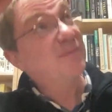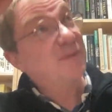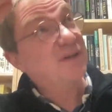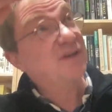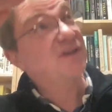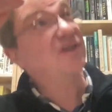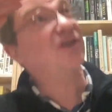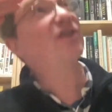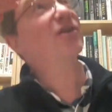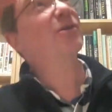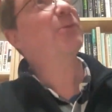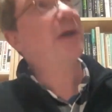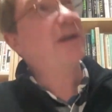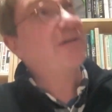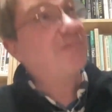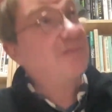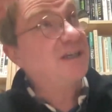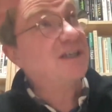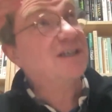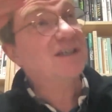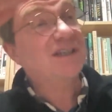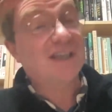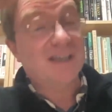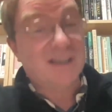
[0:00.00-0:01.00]
but you can't quite
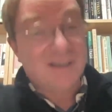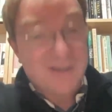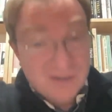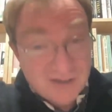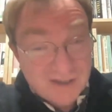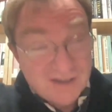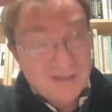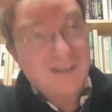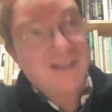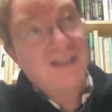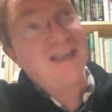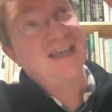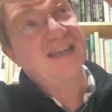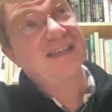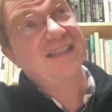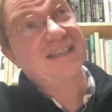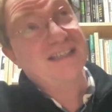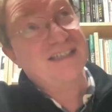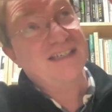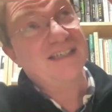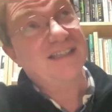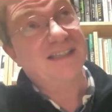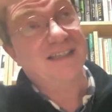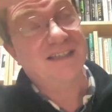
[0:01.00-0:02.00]
reach there because you hit the glass
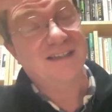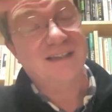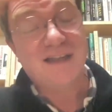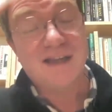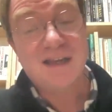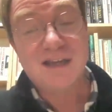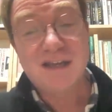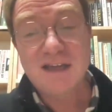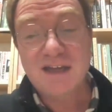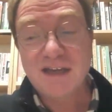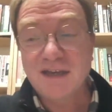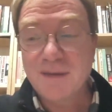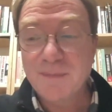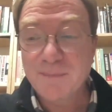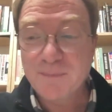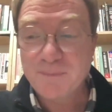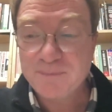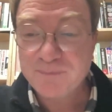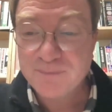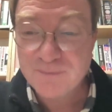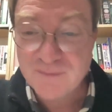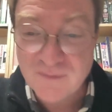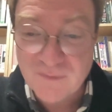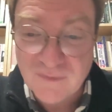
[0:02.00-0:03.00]
ceiling.
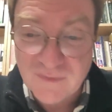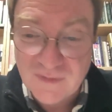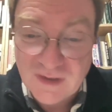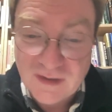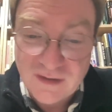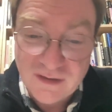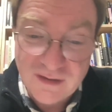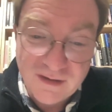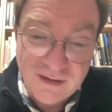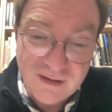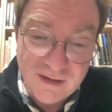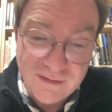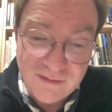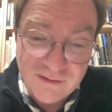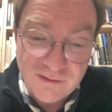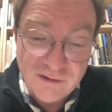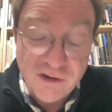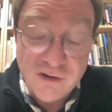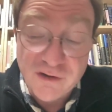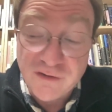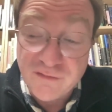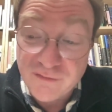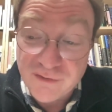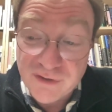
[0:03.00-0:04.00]
There are a
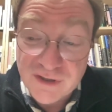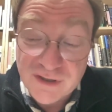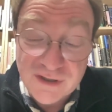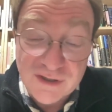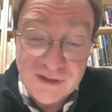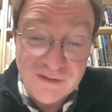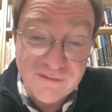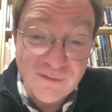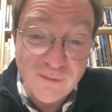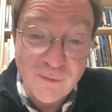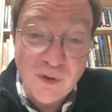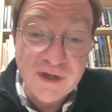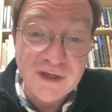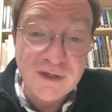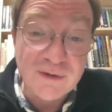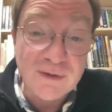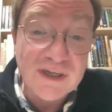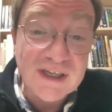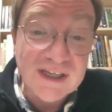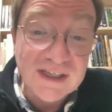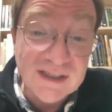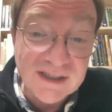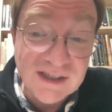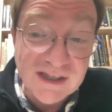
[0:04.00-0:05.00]
lot of reasons for why you
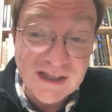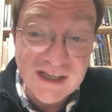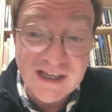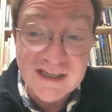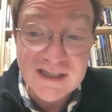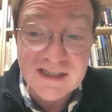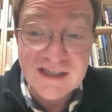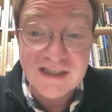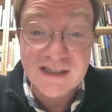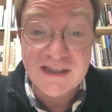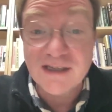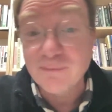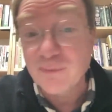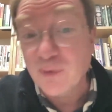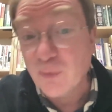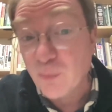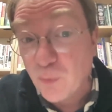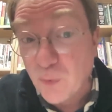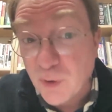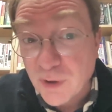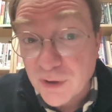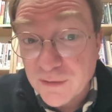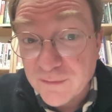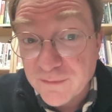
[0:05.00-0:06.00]
hit the glass ceiling, but
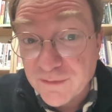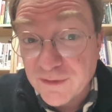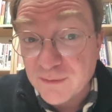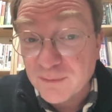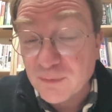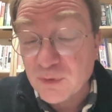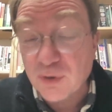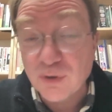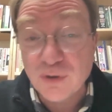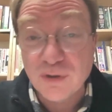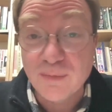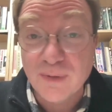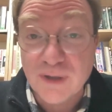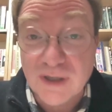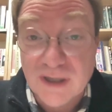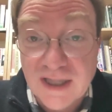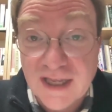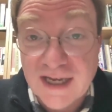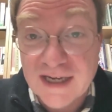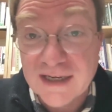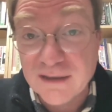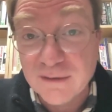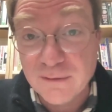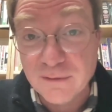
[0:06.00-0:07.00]
one of them could be
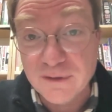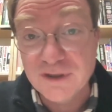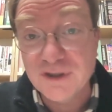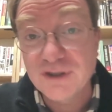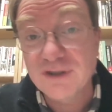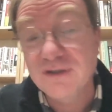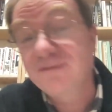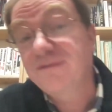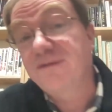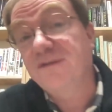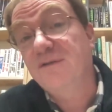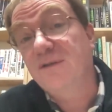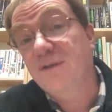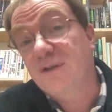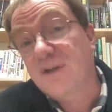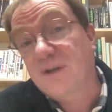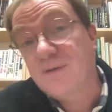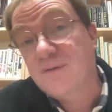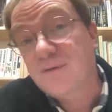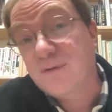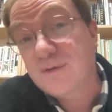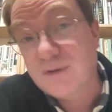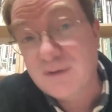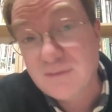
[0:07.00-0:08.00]
language. If you
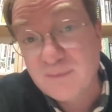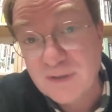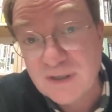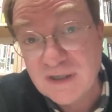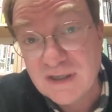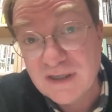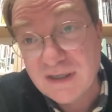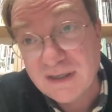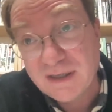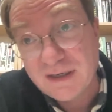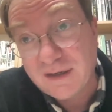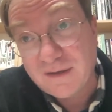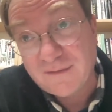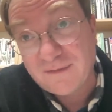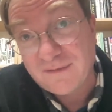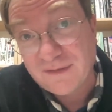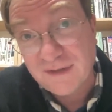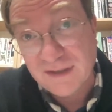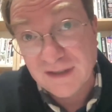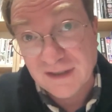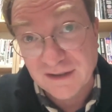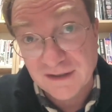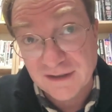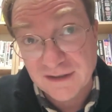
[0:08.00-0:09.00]
don't speak enough
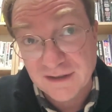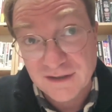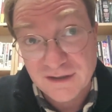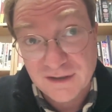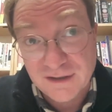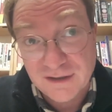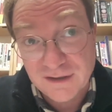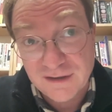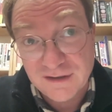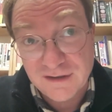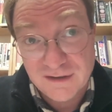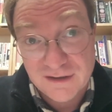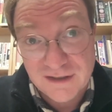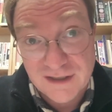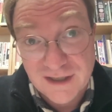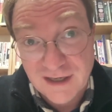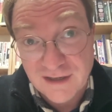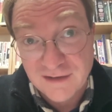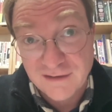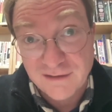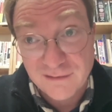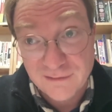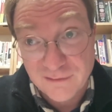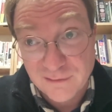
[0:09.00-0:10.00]
English to
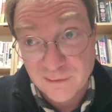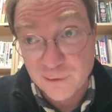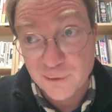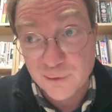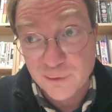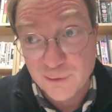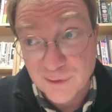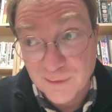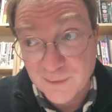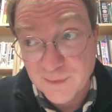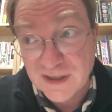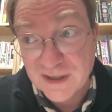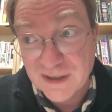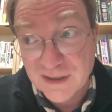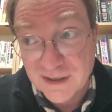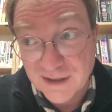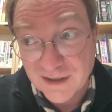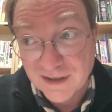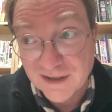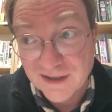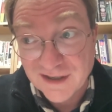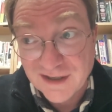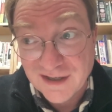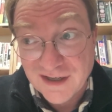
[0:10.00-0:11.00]
get through the
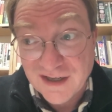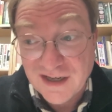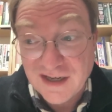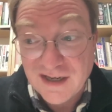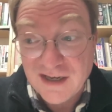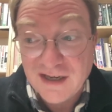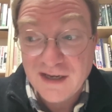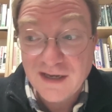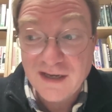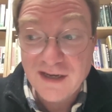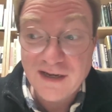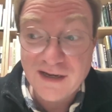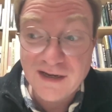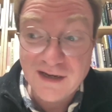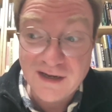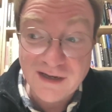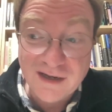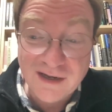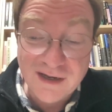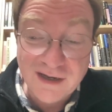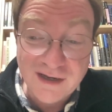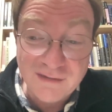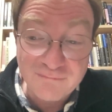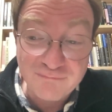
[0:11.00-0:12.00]
meeting,
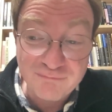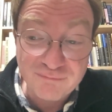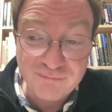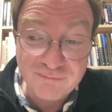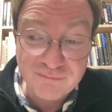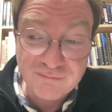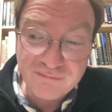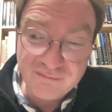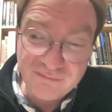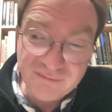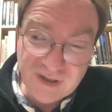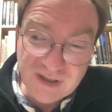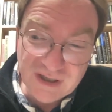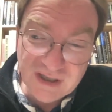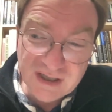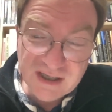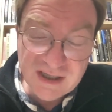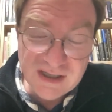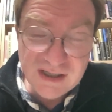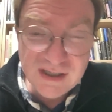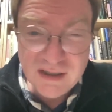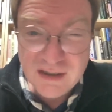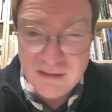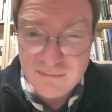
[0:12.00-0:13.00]
yeah,
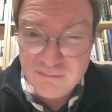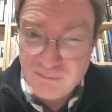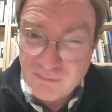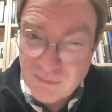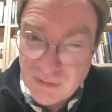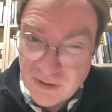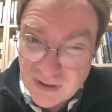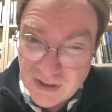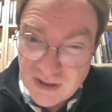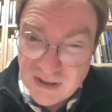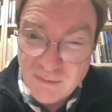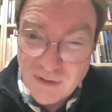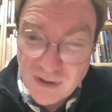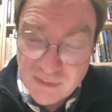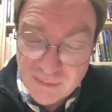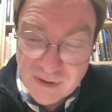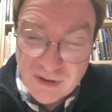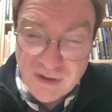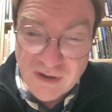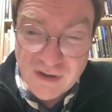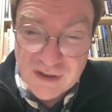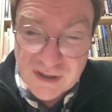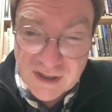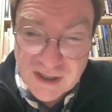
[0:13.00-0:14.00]
it might
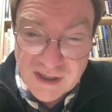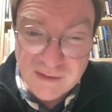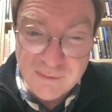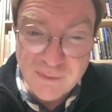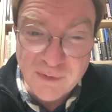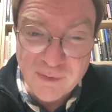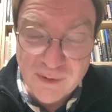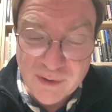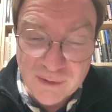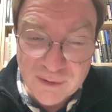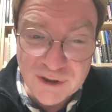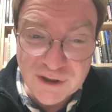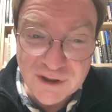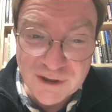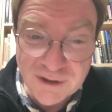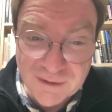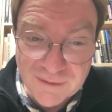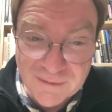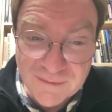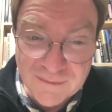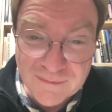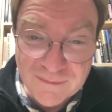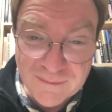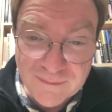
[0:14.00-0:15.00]
be hard to get a promotion.